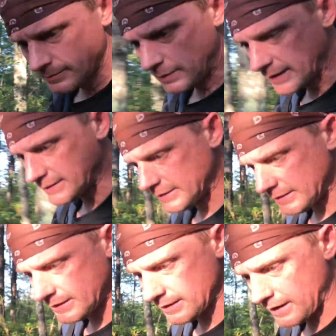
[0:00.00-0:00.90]
but
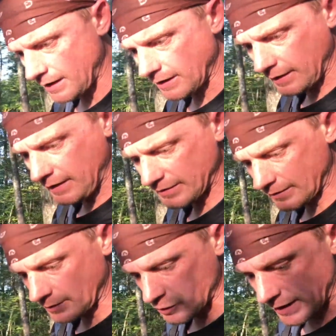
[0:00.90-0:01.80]
this is
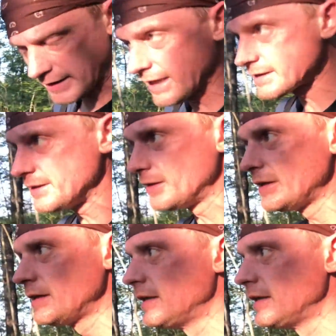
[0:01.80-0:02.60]
a little tricky to get to.